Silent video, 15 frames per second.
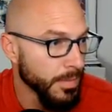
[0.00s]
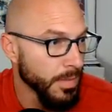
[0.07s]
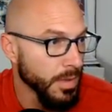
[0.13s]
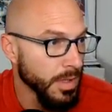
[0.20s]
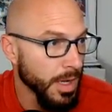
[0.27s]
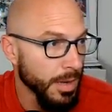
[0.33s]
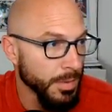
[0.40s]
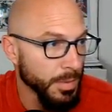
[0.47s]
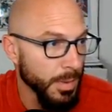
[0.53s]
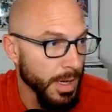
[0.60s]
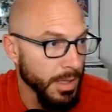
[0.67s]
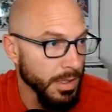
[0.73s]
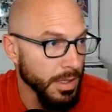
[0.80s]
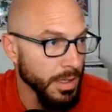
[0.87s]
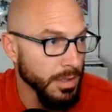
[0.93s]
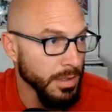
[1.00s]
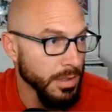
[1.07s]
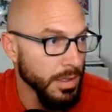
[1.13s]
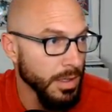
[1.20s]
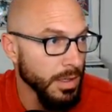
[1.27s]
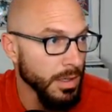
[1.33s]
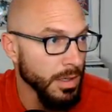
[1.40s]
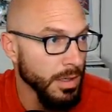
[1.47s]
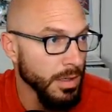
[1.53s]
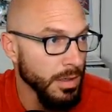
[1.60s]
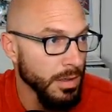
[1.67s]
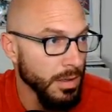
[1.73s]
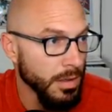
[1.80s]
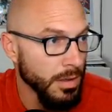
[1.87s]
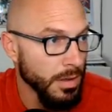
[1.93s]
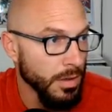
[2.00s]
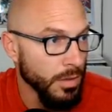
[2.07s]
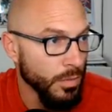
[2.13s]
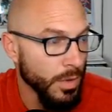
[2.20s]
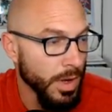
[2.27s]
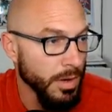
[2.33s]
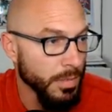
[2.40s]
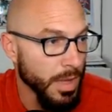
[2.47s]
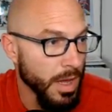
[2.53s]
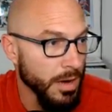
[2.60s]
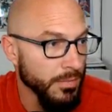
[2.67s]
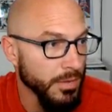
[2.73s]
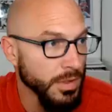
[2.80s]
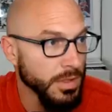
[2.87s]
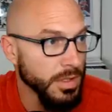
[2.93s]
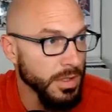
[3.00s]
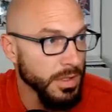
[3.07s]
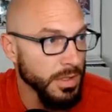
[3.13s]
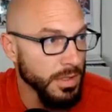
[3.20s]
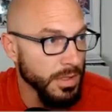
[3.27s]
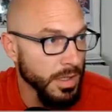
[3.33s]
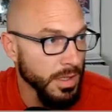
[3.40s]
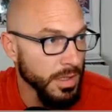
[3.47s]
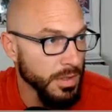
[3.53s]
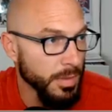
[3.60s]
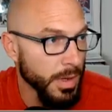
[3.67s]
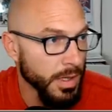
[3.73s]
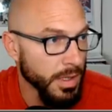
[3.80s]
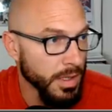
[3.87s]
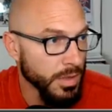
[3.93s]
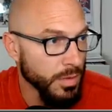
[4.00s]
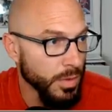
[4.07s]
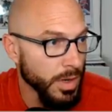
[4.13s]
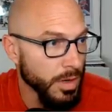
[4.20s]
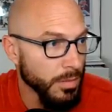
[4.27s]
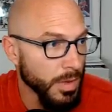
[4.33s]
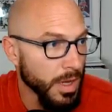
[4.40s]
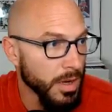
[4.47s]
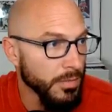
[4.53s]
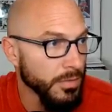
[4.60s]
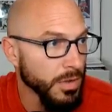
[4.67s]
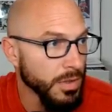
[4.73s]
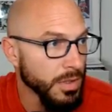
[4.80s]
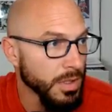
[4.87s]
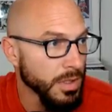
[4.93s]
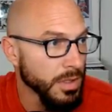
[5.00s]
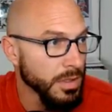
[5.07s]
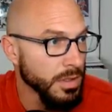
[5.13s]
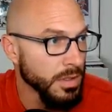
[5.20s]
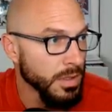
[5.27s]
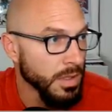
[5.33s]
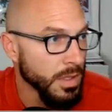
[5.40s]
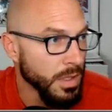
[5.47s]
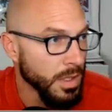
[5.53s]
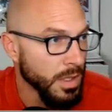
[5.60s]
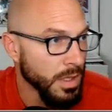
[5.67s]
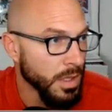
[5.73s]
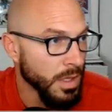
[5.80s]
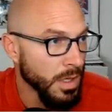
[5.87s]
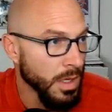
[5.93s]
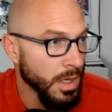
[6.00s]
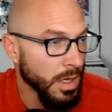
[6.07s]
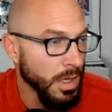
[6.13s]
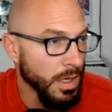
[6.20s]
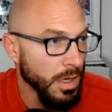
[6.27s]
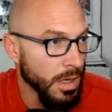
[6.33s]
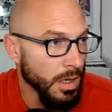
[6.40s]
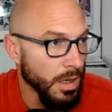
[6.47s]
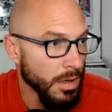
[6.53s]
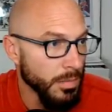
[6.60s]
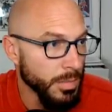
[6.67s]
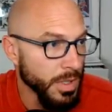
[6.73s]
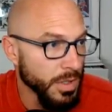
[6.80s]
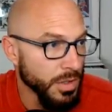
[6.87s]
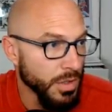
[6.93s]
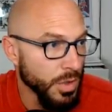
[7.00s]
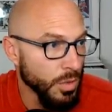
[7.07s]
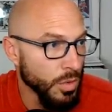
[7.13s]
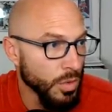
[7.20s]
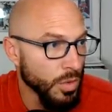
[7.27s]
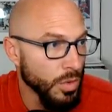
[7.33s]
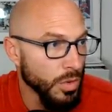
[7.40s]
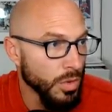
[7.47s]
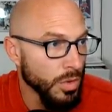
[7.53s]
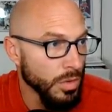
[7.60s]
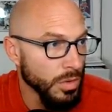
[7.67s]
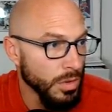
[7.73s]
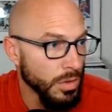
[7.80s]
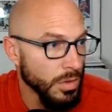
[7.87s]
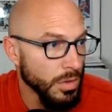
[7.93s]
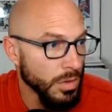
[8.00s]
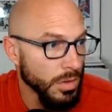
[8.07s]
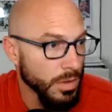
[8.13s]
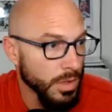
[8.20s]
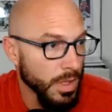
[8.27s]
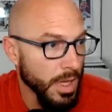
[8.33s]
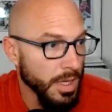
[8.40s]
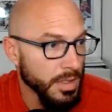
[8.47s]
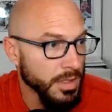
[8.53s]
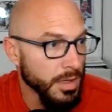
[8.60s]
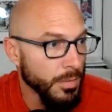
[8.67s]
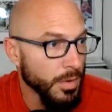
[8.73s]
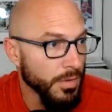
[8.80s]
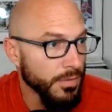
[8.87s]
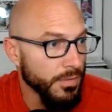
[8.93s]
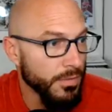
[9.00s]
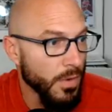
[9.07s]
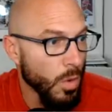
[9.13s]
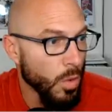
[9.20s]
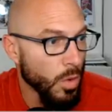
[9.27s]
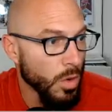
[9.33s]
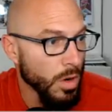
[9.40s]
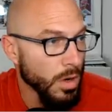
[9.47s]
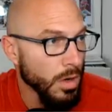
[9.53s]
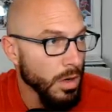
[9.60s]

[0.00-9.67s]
Top spot gets uh, random conferences. Second spot gets random conferences. Uh, picture school case number four.